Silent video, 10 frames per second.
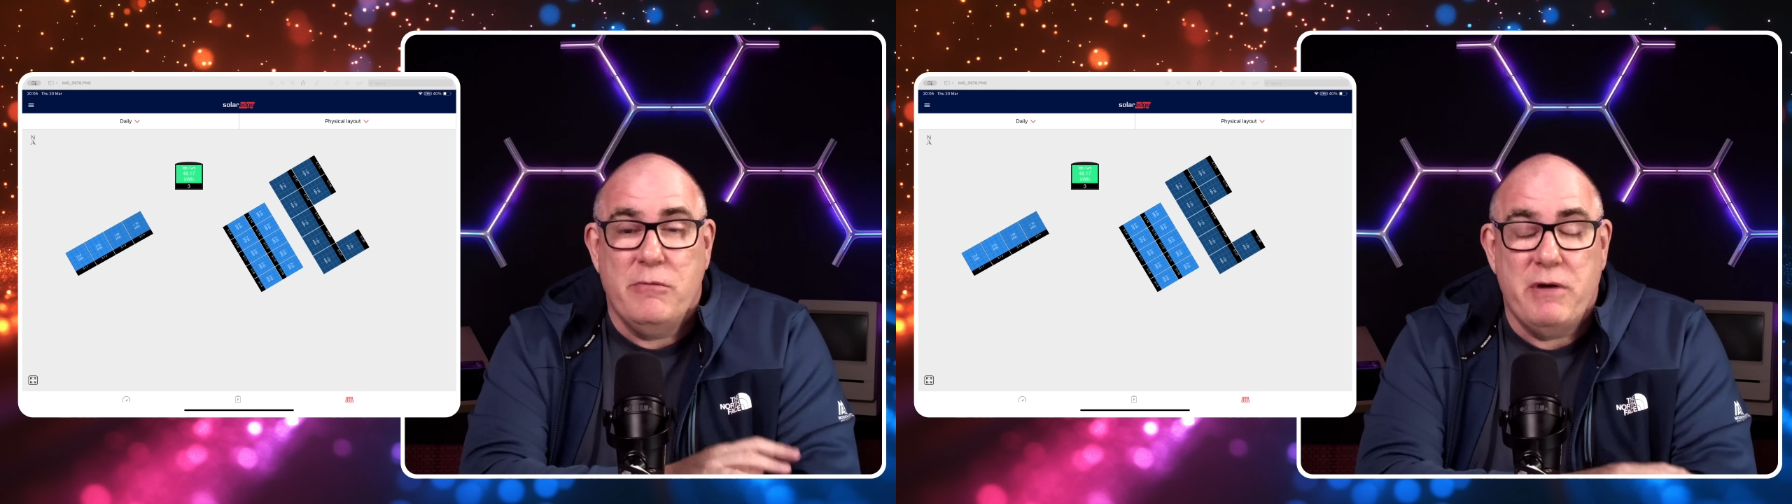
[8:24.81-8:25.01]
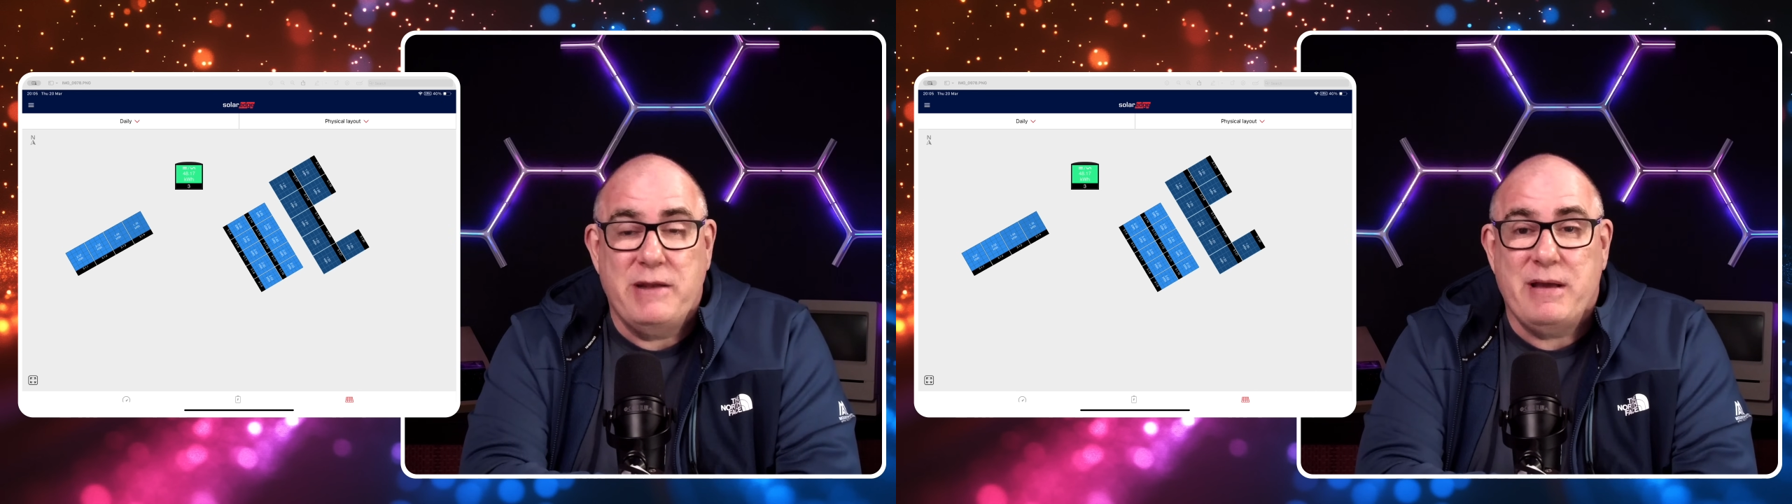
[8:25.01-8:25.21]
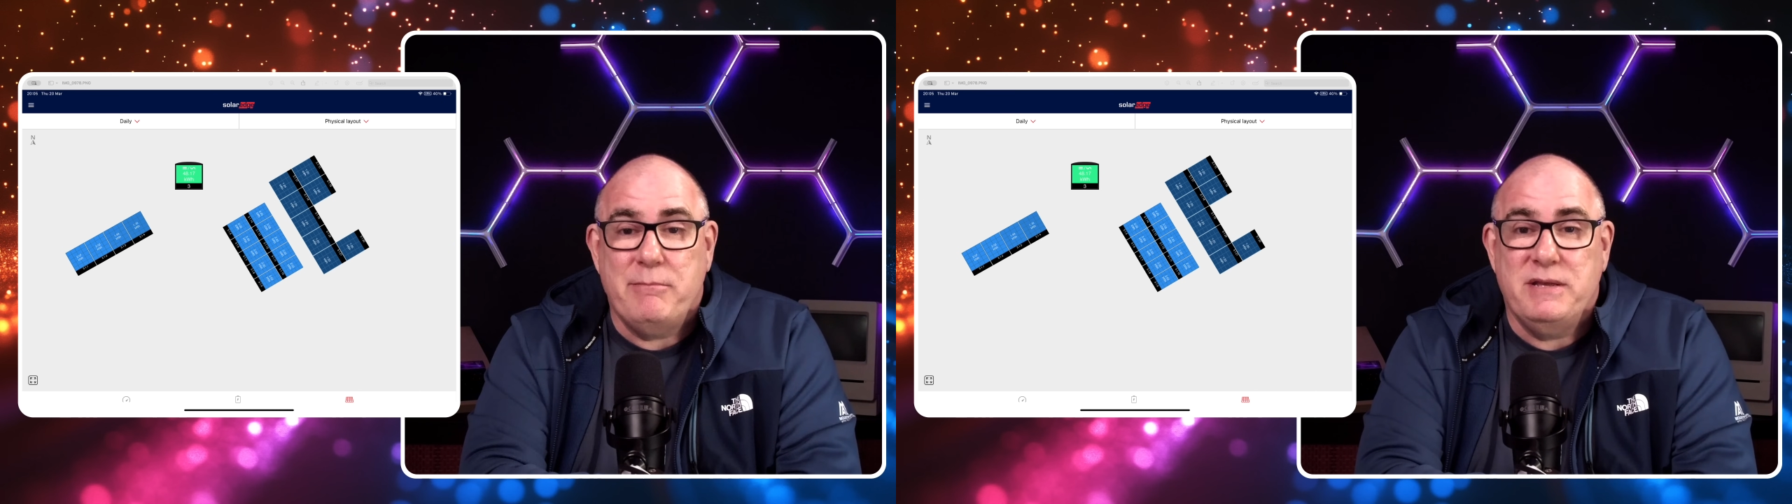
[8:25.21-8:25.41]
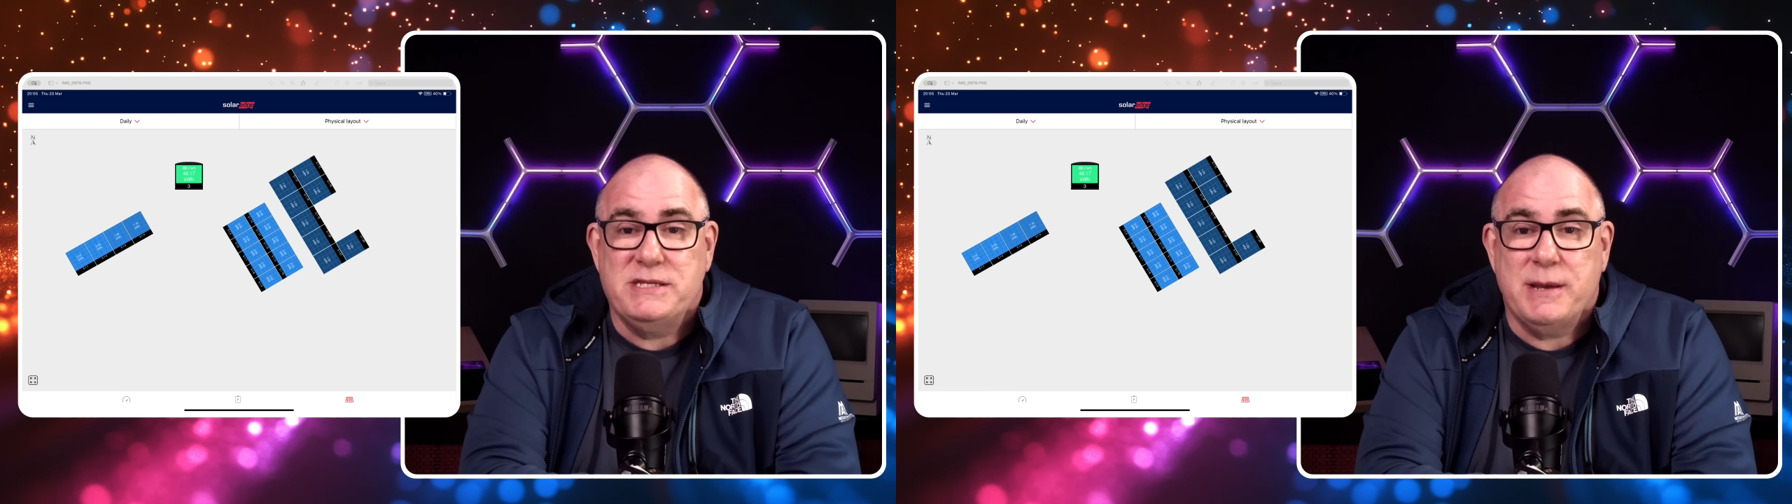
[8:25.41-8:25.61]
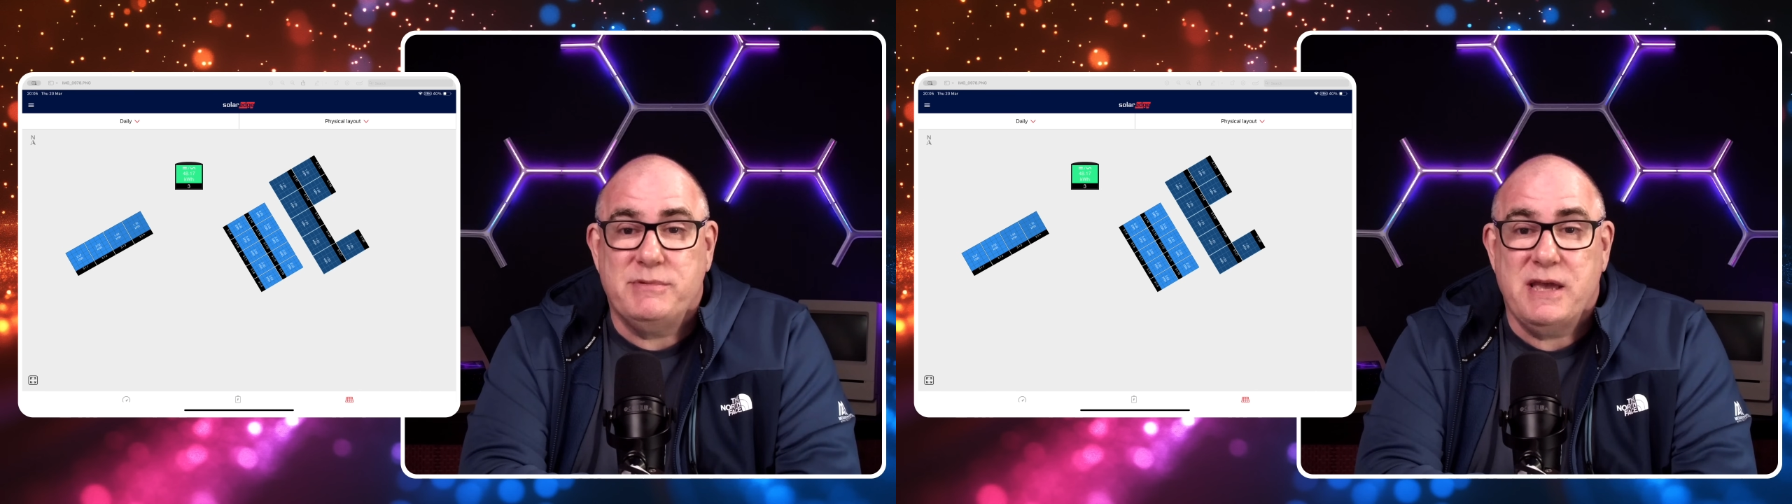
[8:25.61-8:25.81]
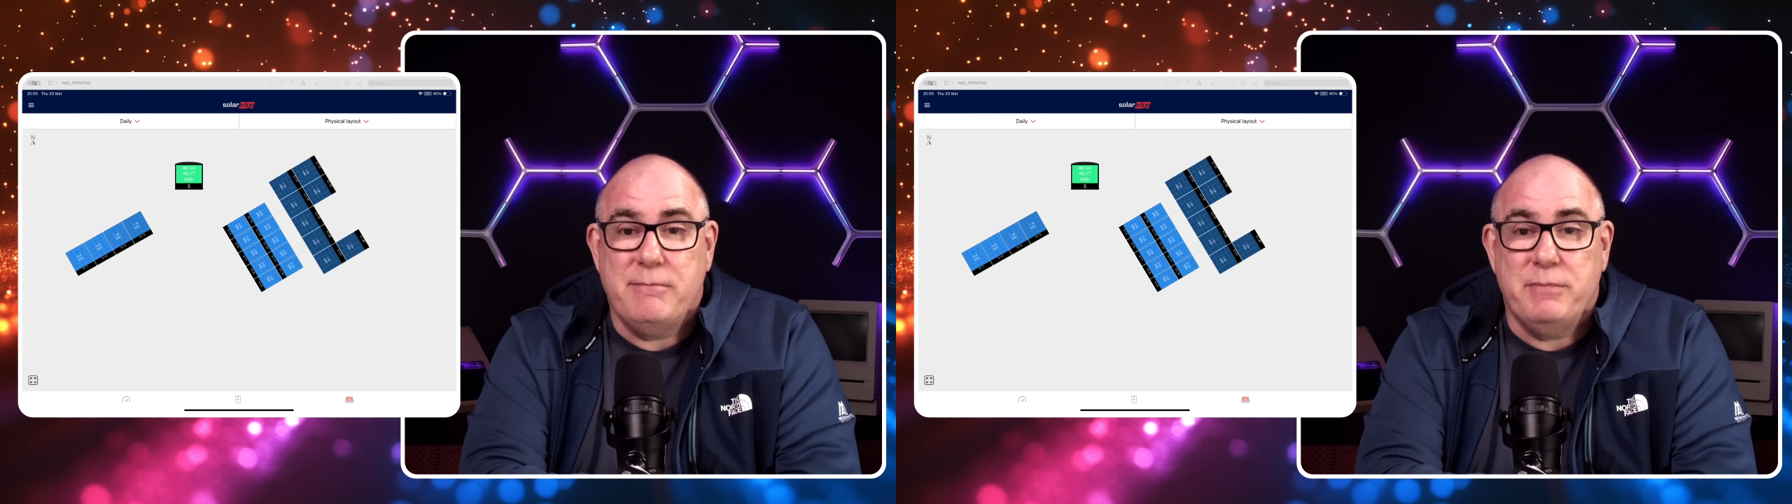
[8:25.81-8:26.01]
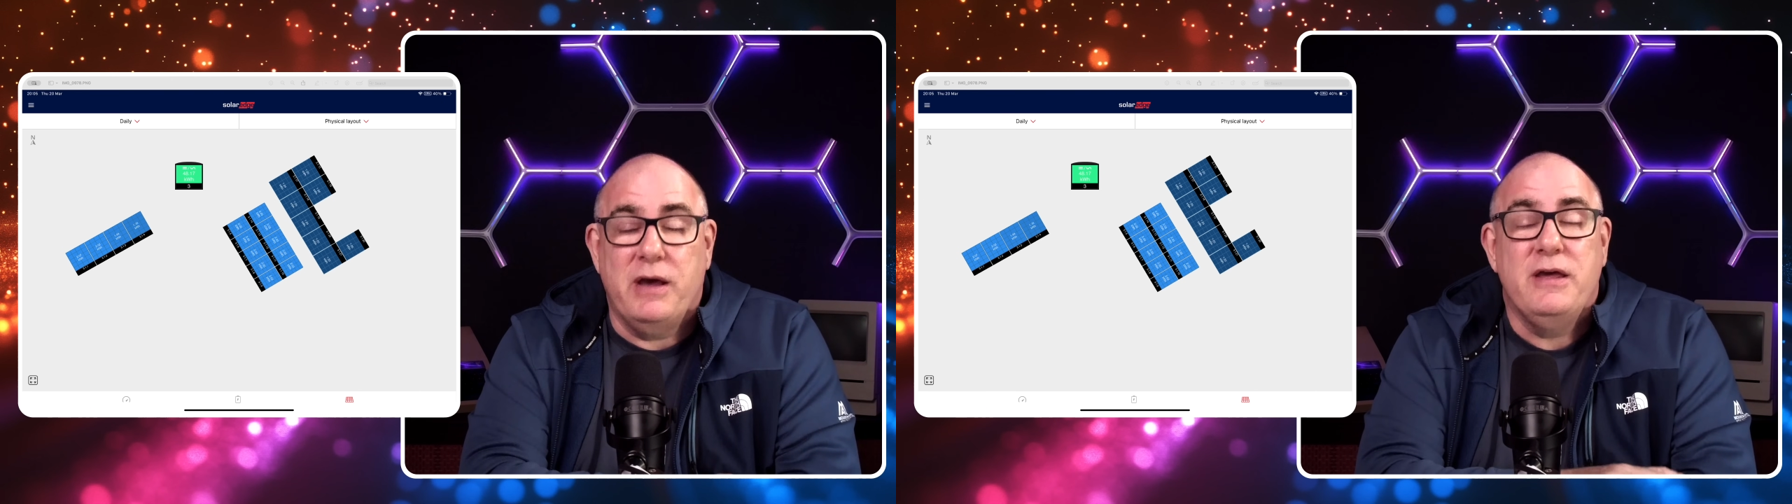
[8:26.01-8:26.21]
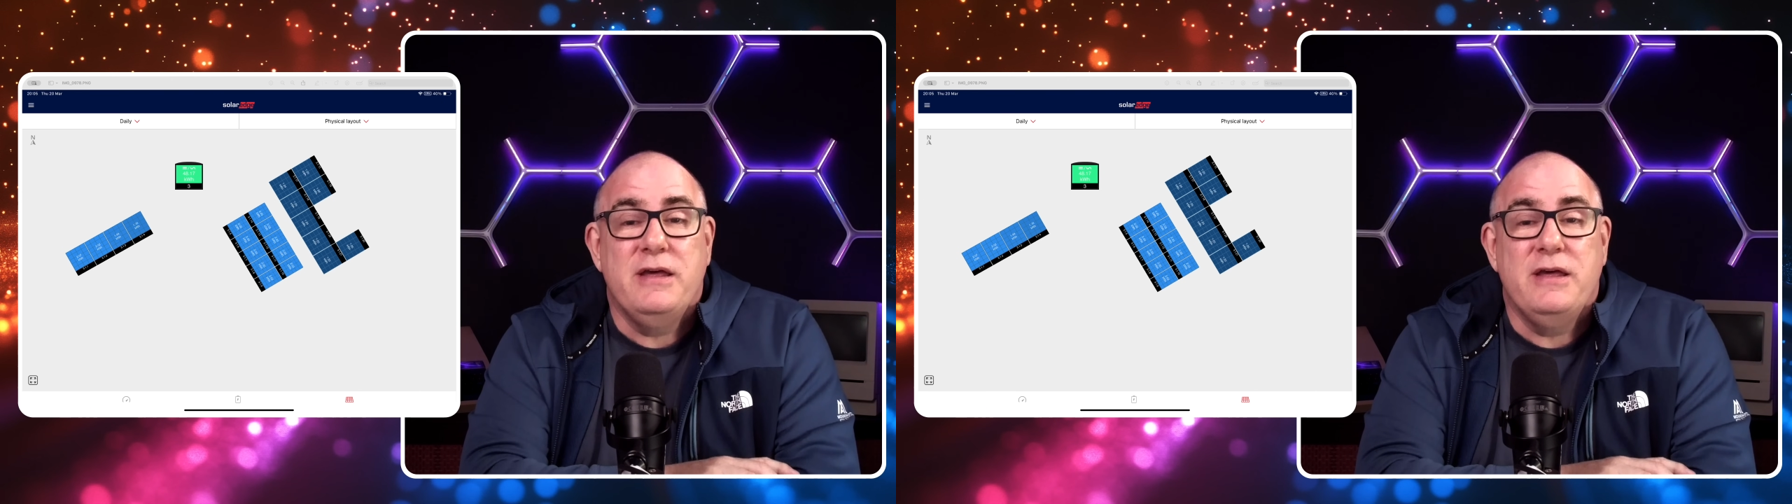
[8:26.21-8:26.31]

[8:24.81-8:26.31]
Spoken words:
around about mid-September,